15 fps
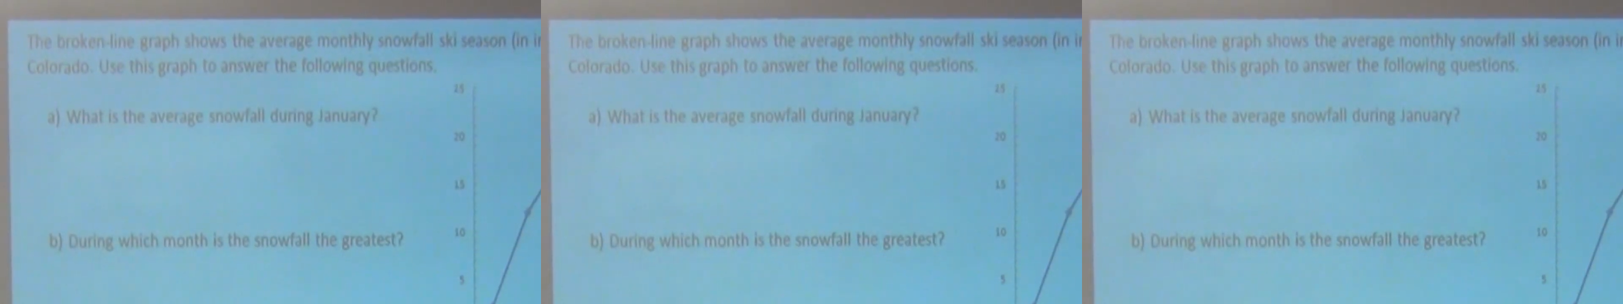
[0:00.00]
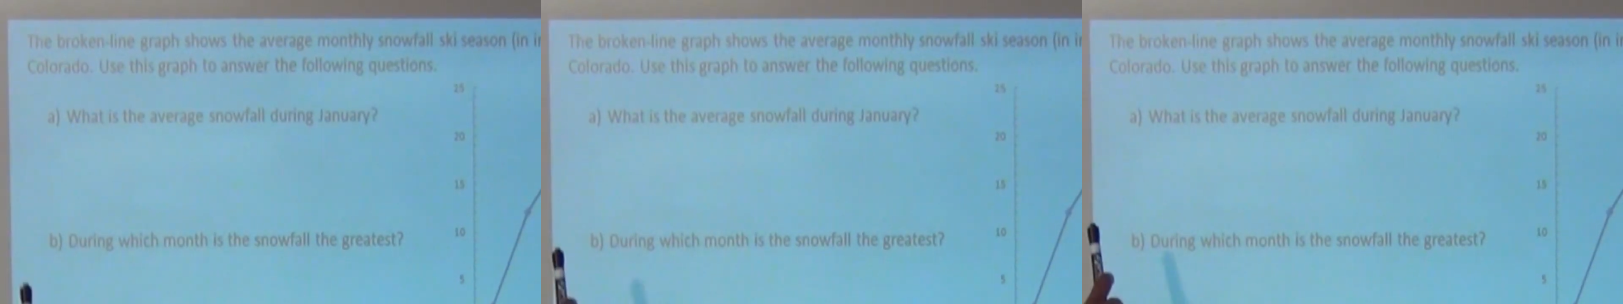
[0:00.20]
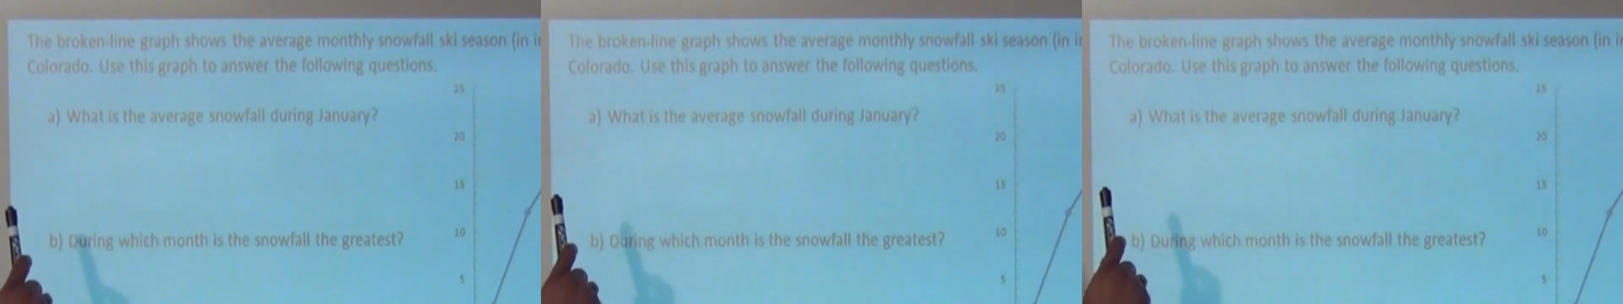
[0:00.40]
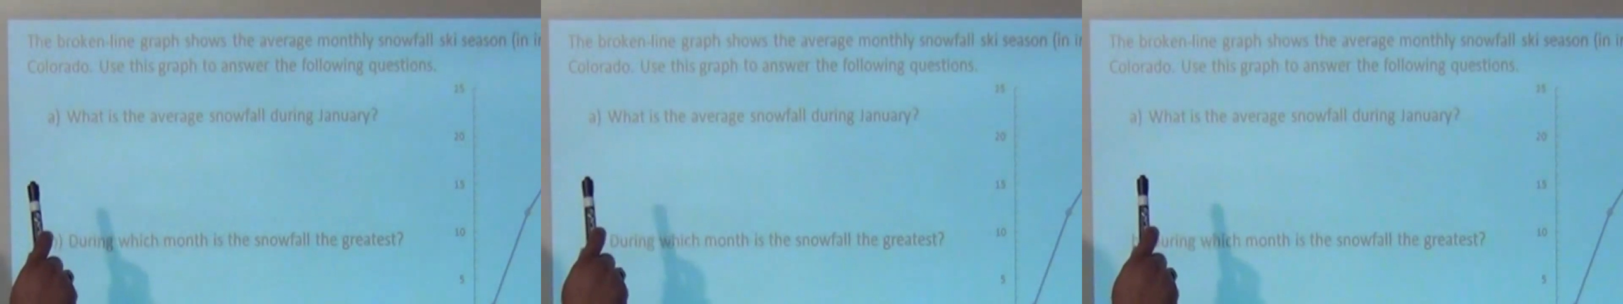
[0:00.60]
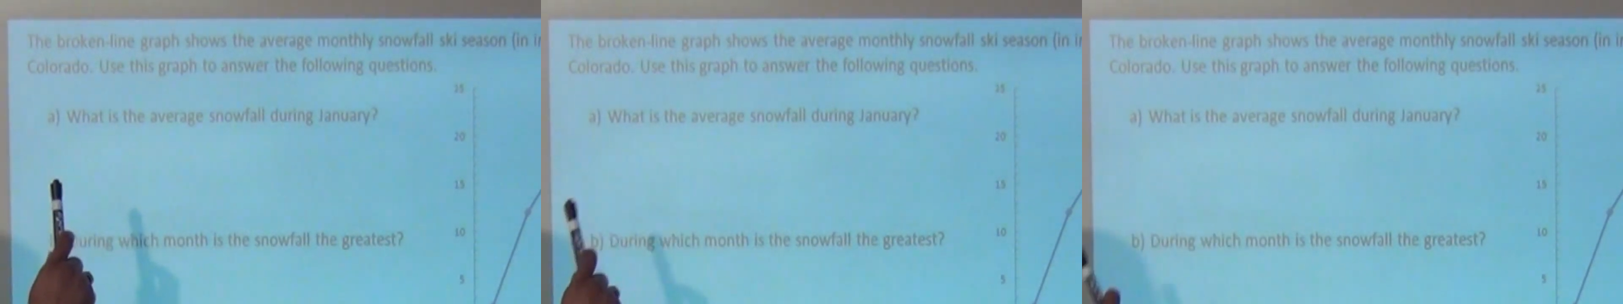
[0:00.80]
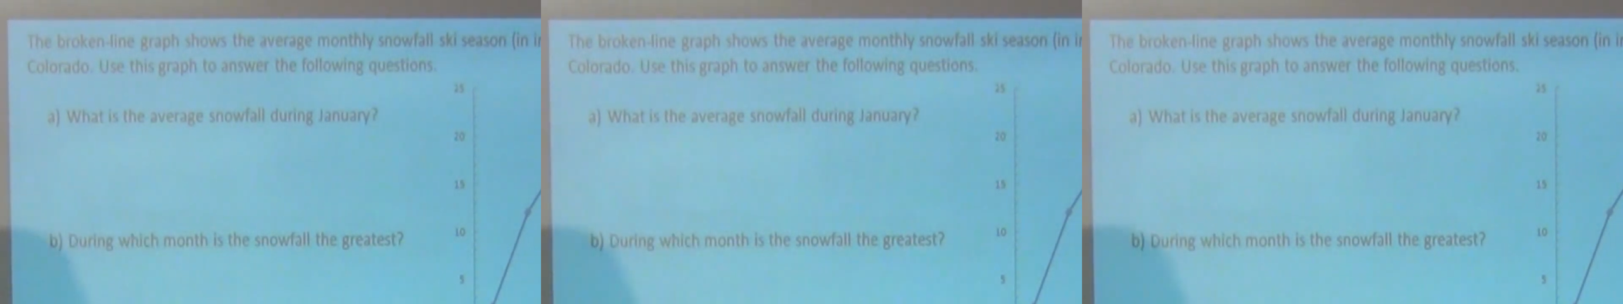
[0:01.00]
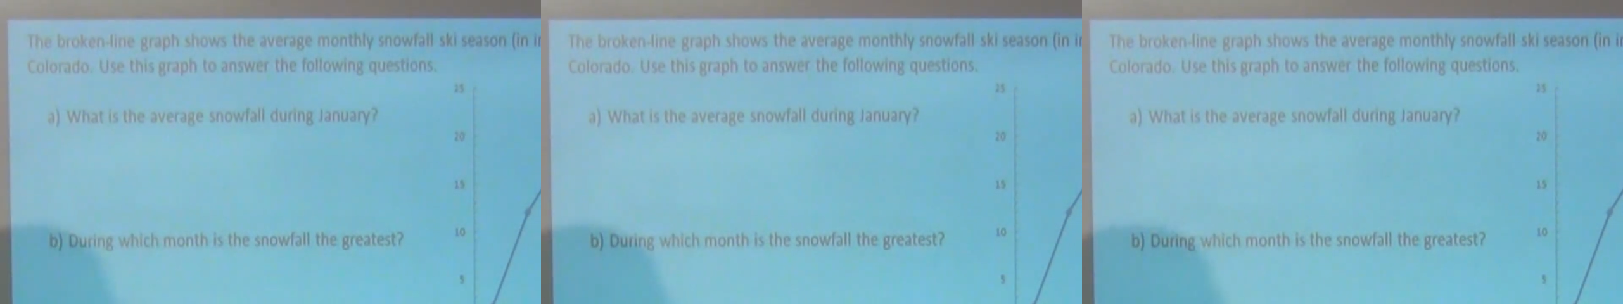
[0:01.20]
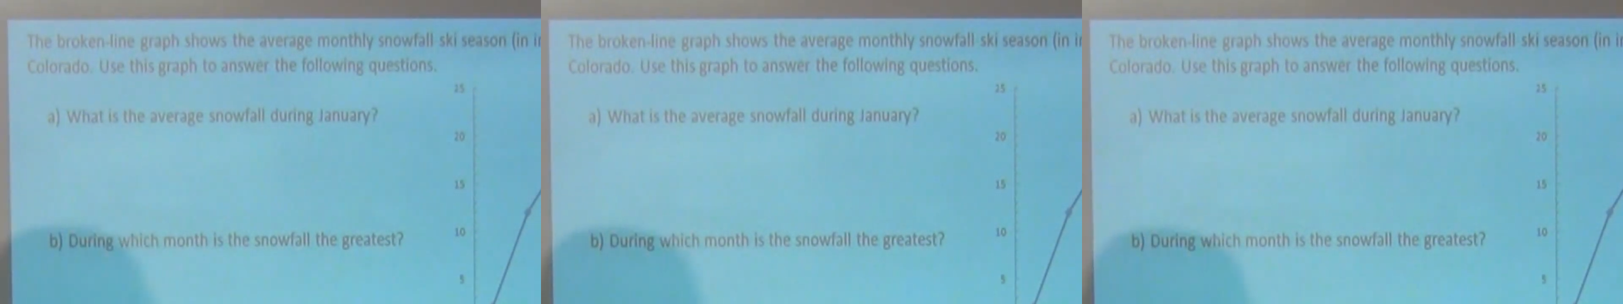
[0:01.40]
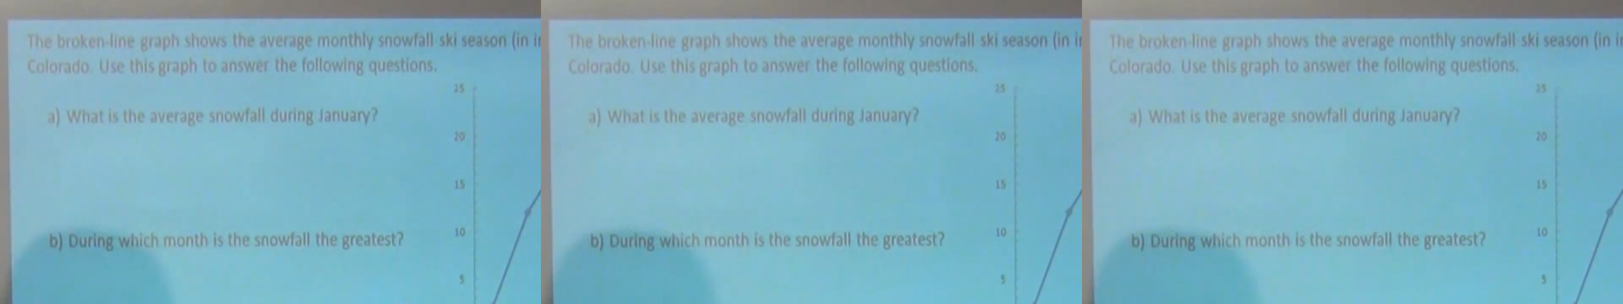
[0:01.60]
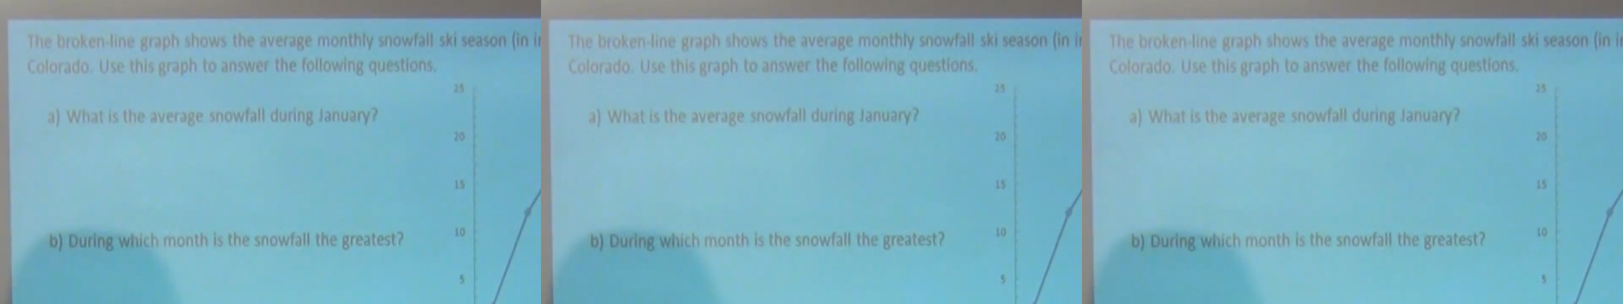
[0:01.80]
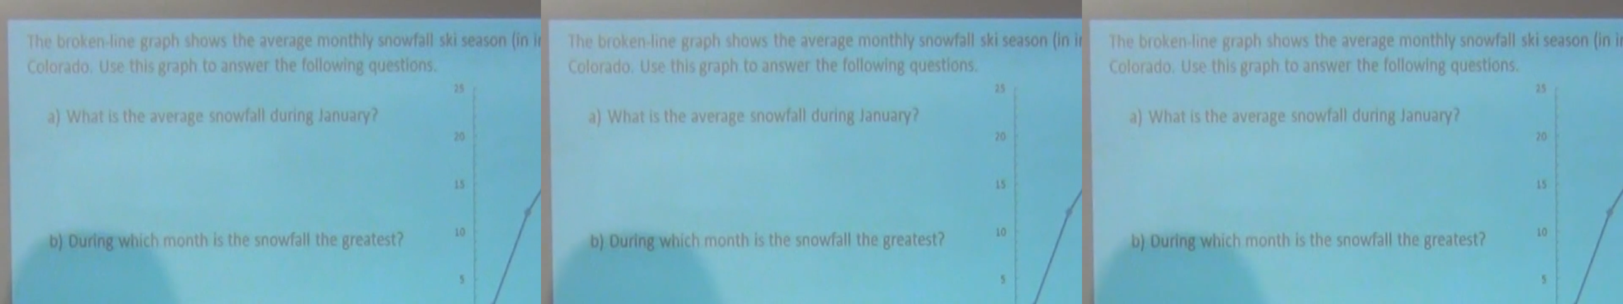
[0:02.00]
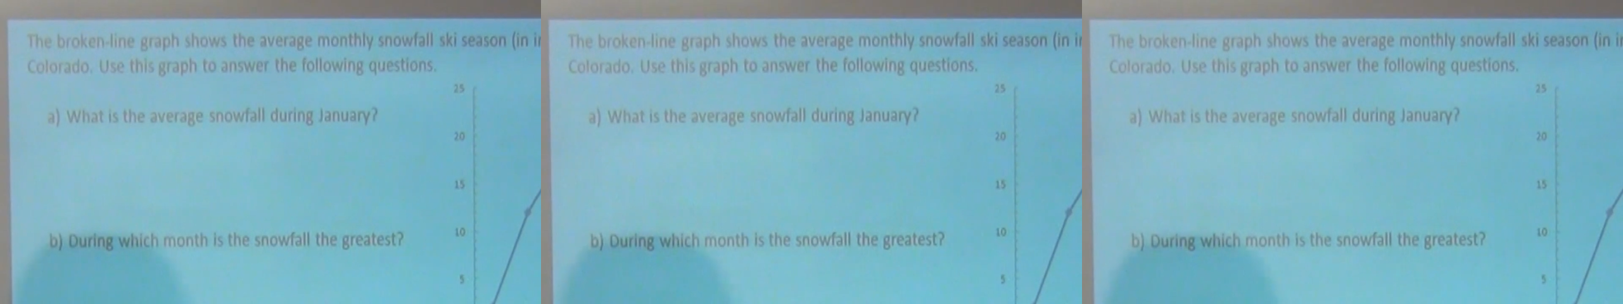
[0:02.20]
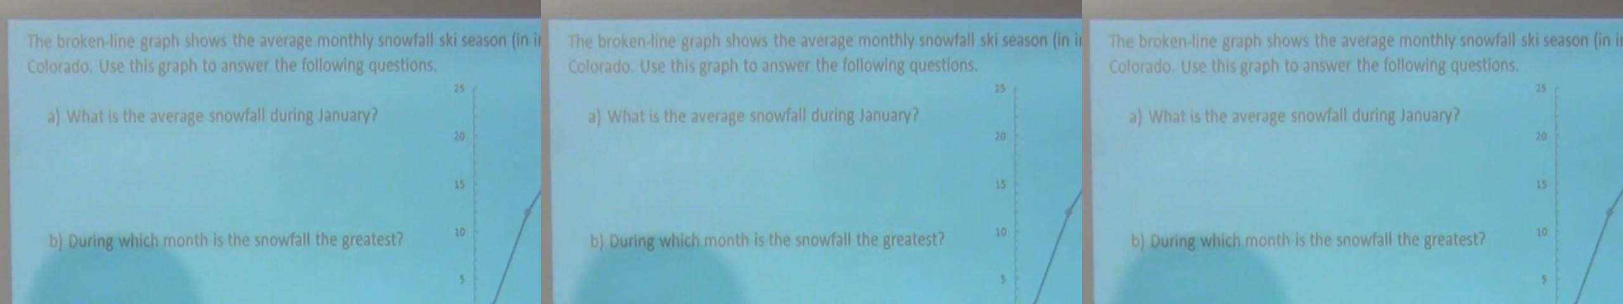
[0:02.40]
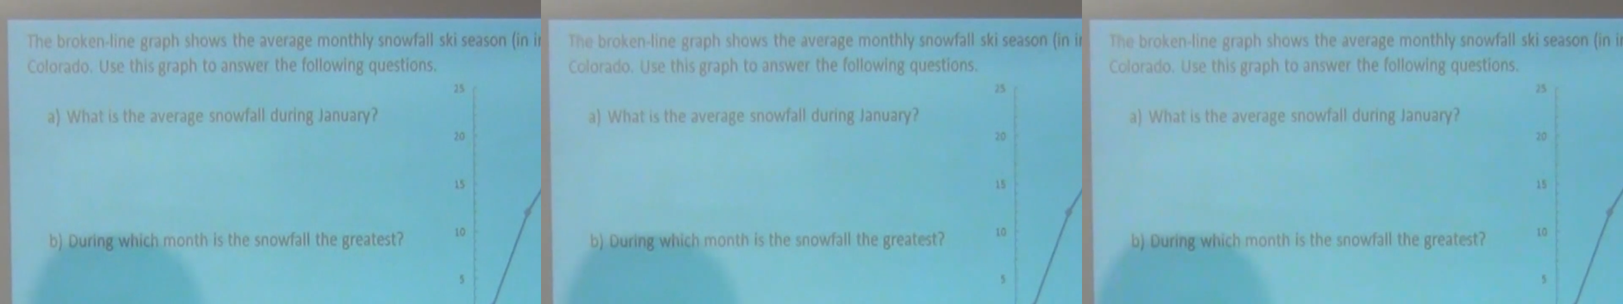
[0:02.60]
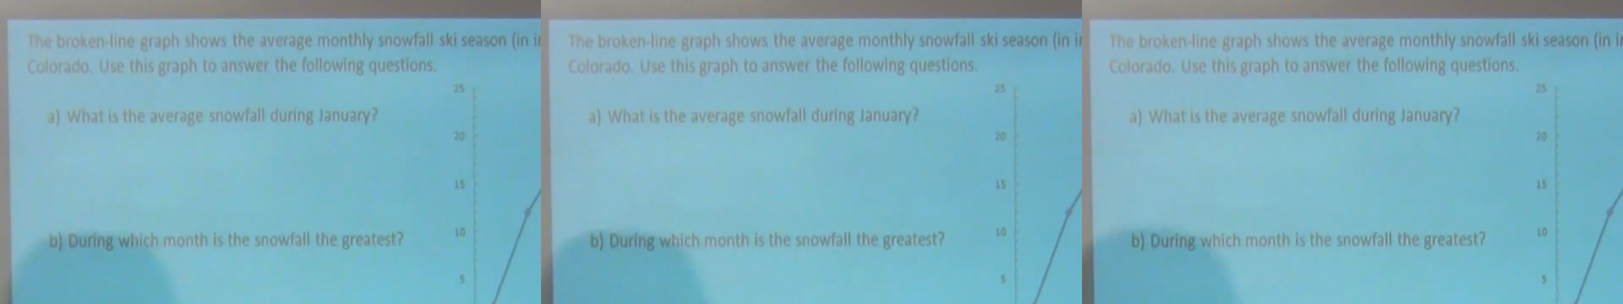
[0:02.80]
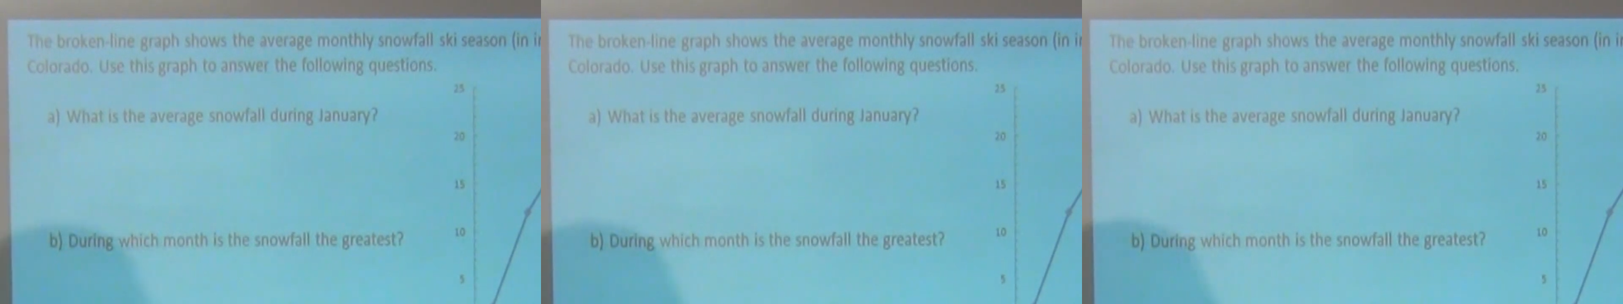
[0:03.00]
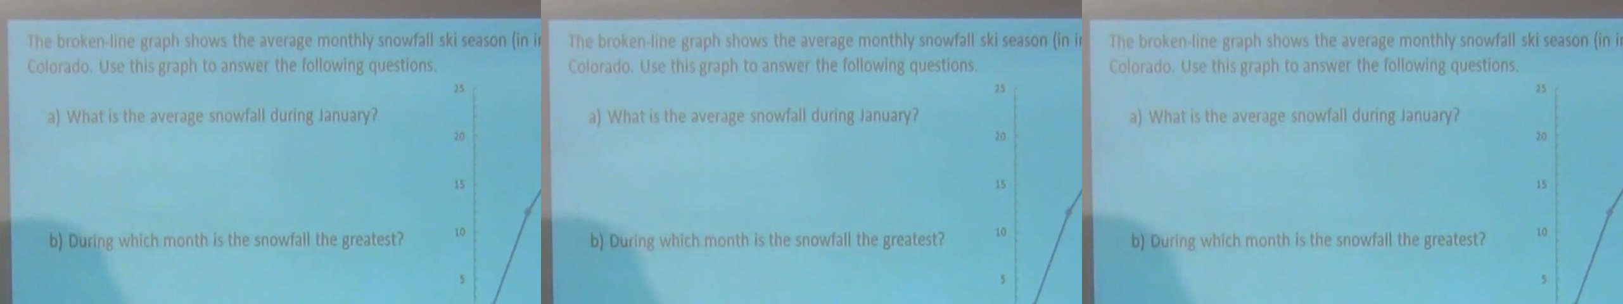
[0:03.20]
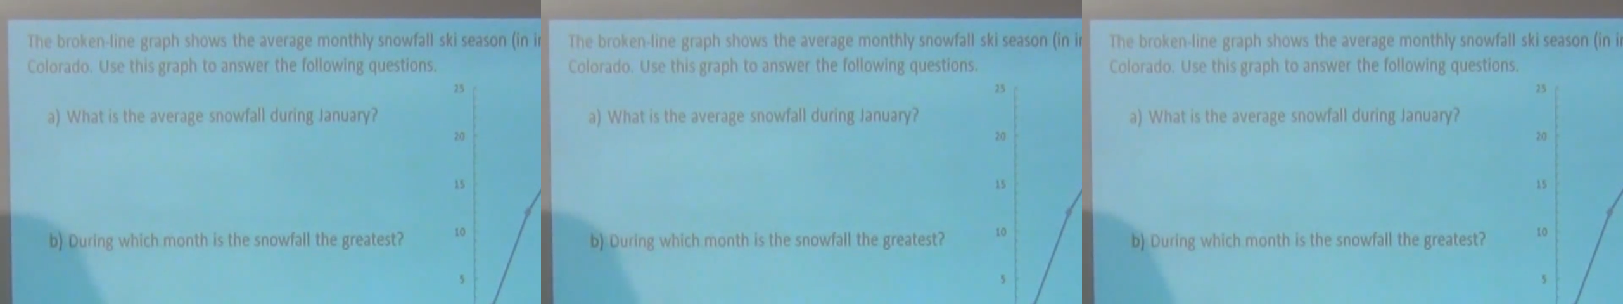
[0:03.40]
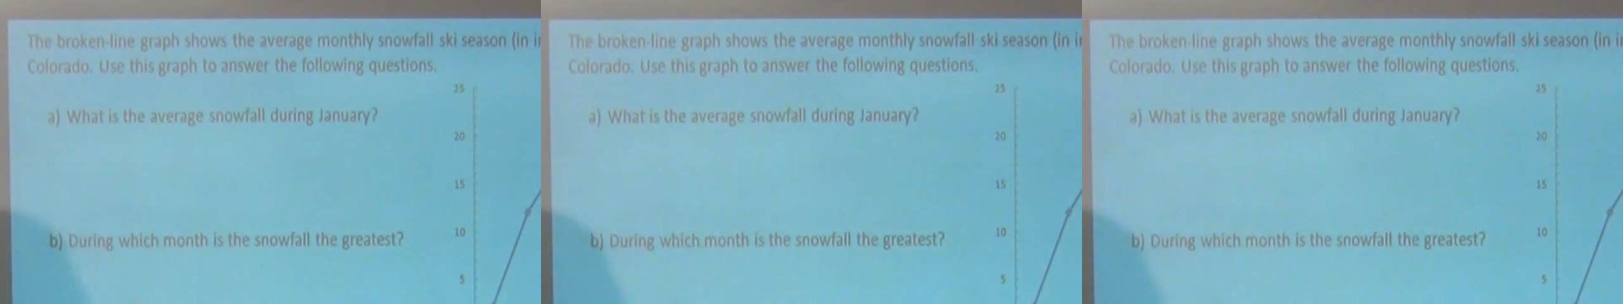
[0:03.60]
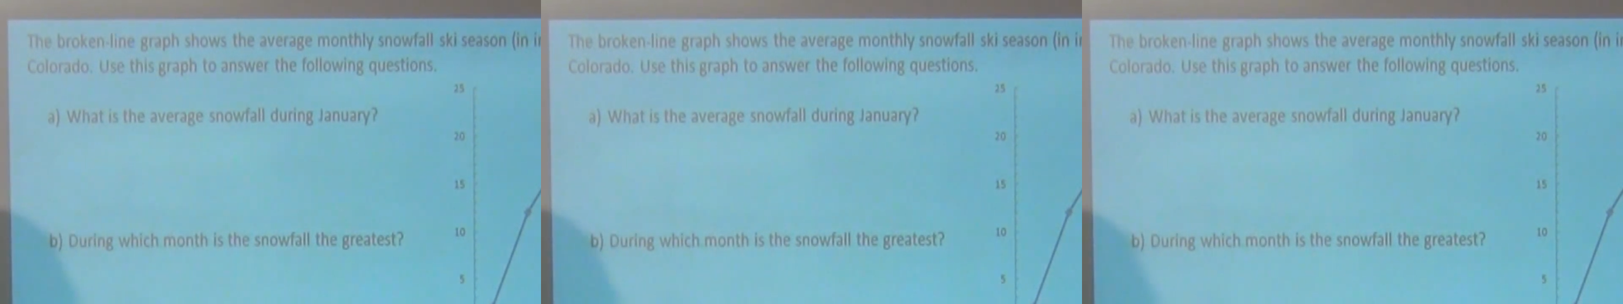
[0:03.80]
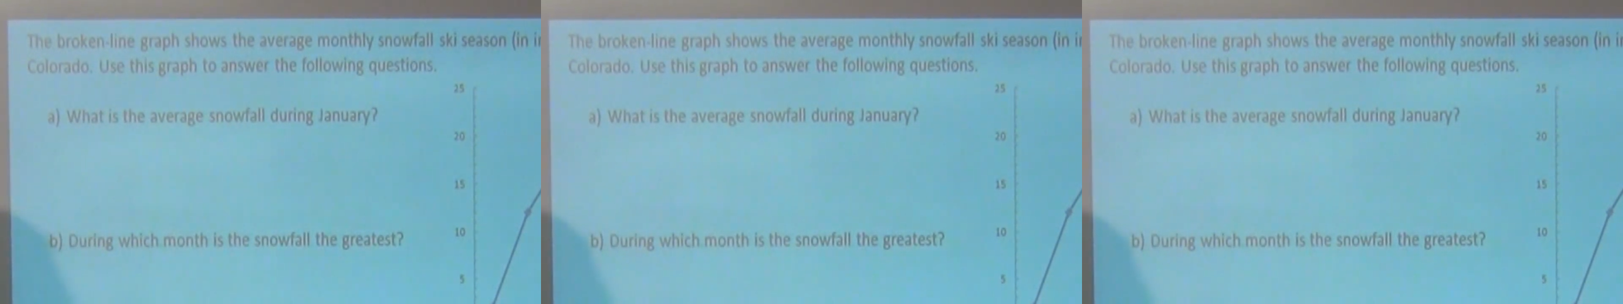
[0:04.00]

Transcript: Nobody's mouth can be seen.